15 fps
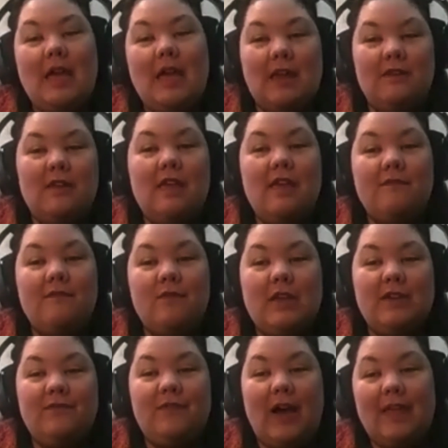And if we
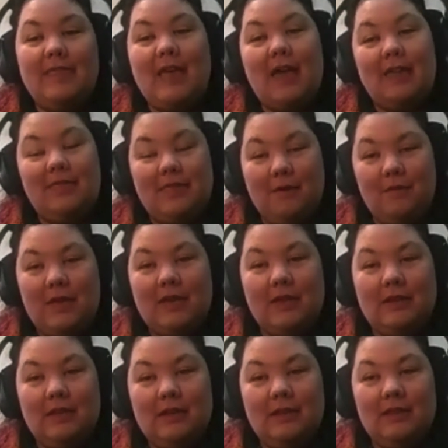can find that, then we
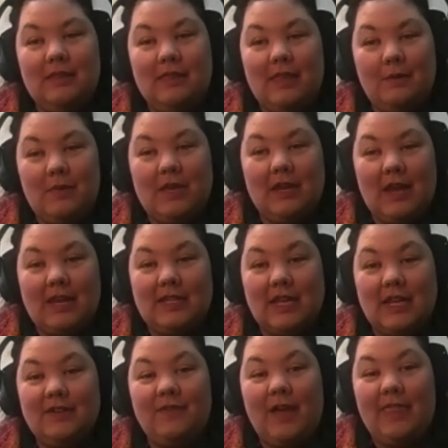can
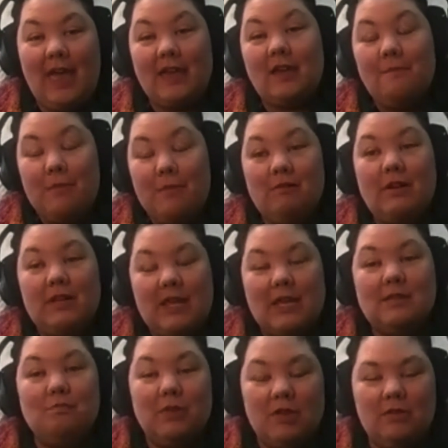identify that component
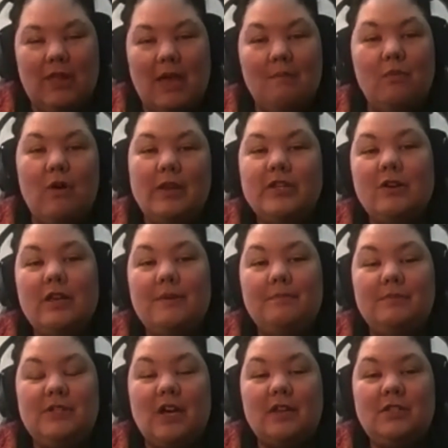as Blue Lamp
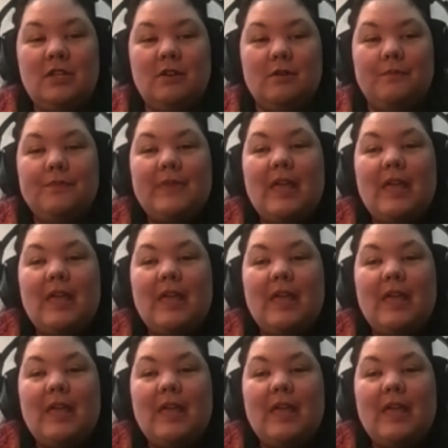1.2.